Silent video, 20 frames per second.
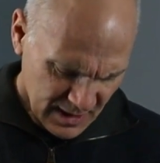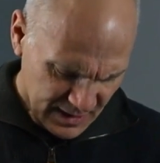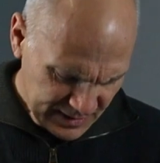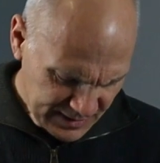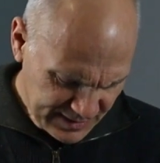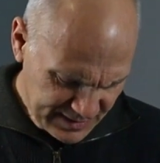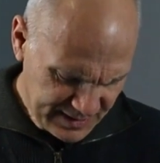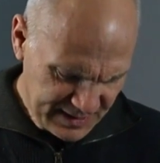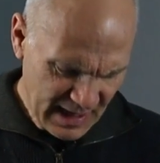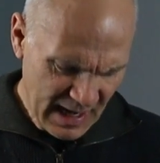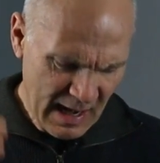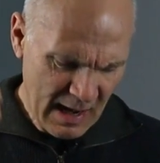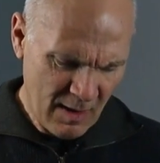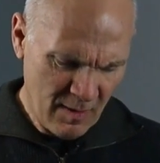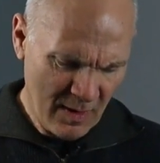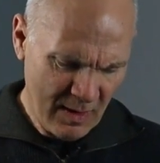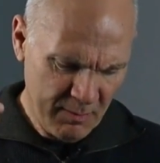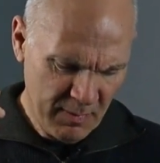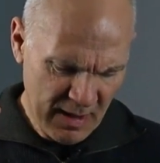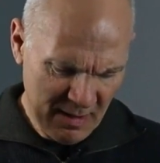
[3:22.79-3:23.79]

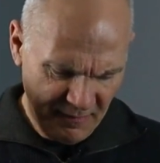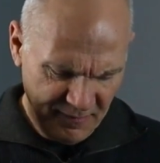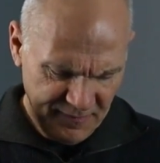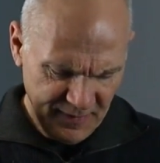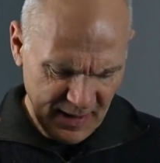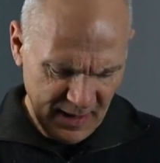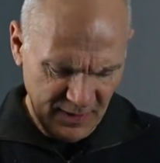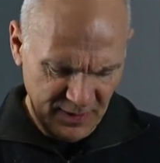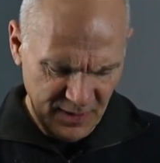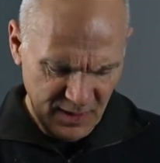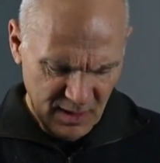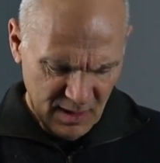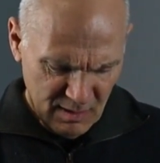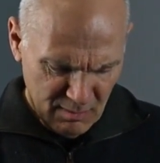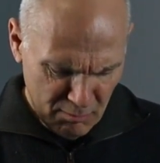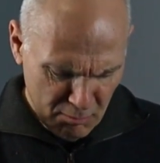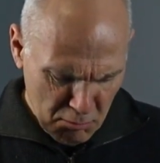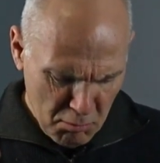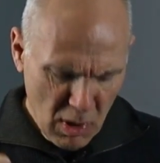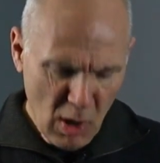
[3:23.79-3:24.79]
Sarah, by faith
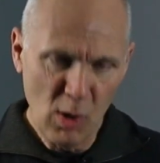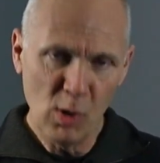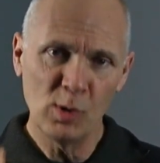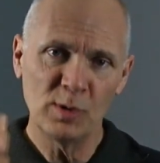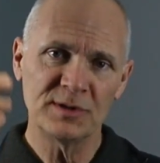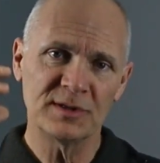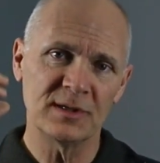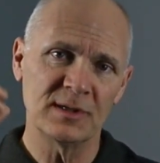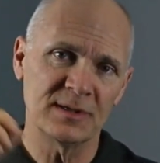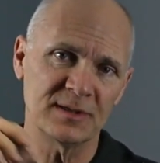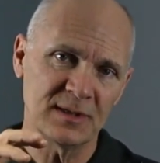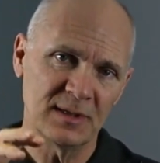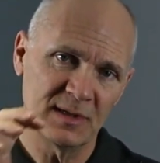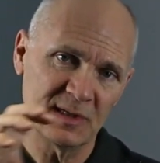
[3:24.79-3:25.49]
Moses.